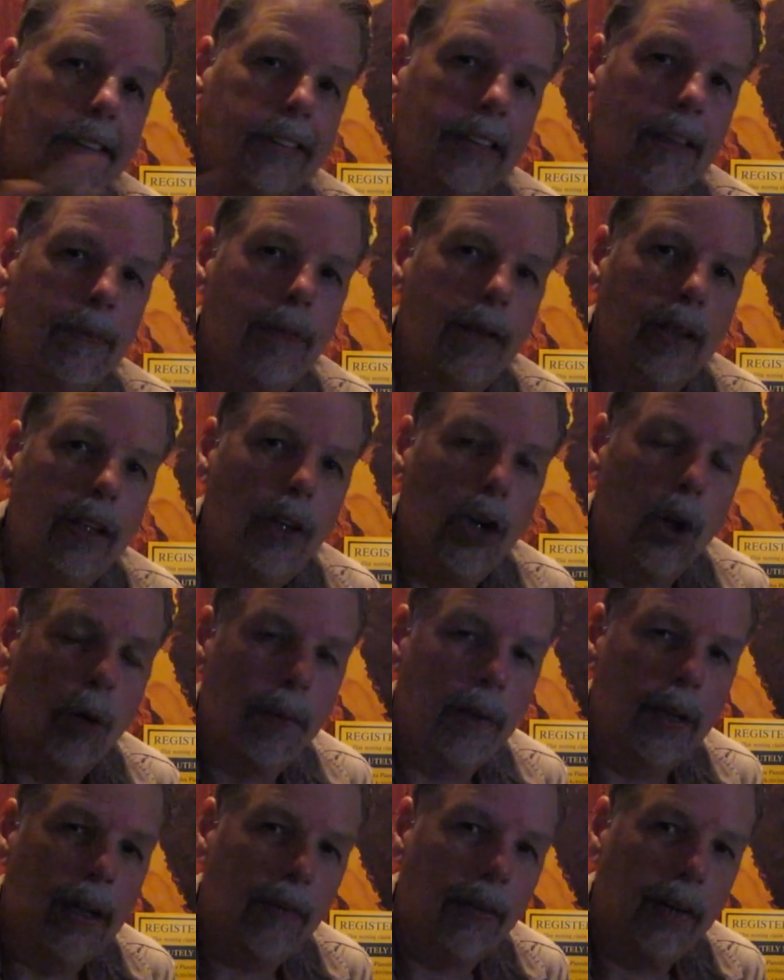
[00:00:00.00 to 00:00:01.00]
something you hope
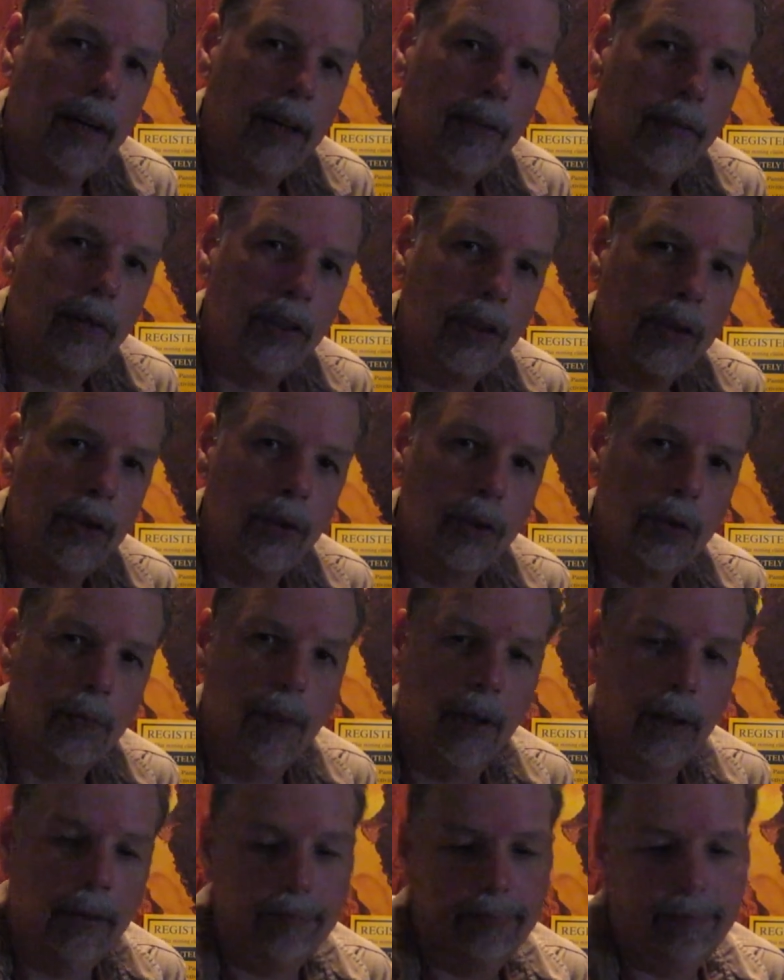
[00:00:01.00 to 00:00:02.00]
you never have to use,
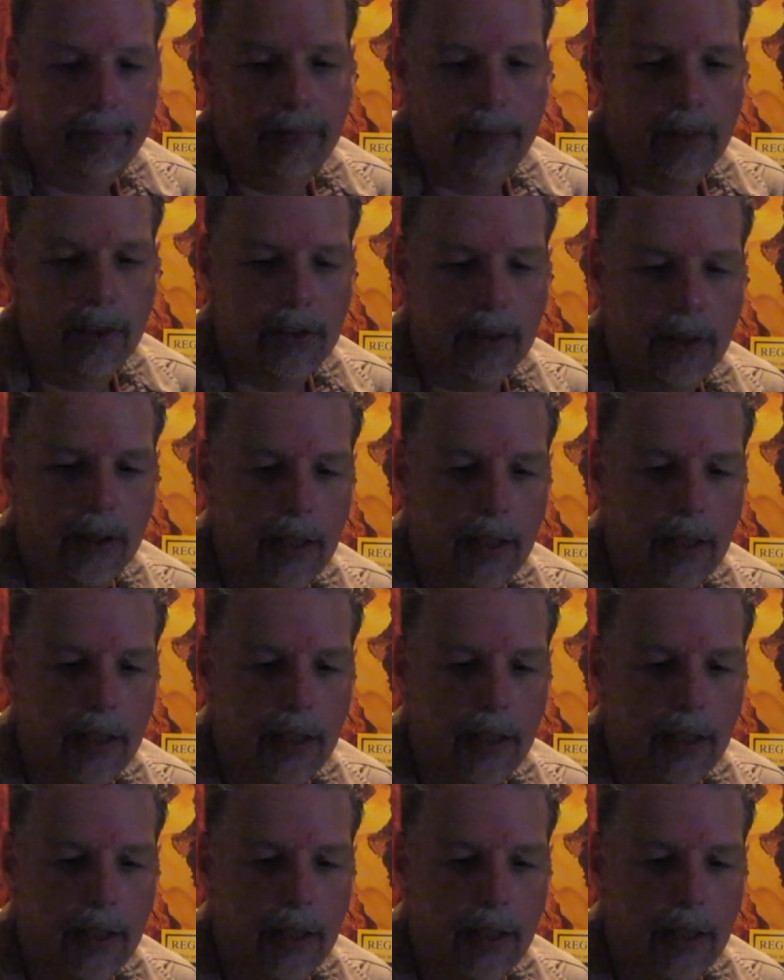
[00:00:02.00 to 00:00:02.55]
but just in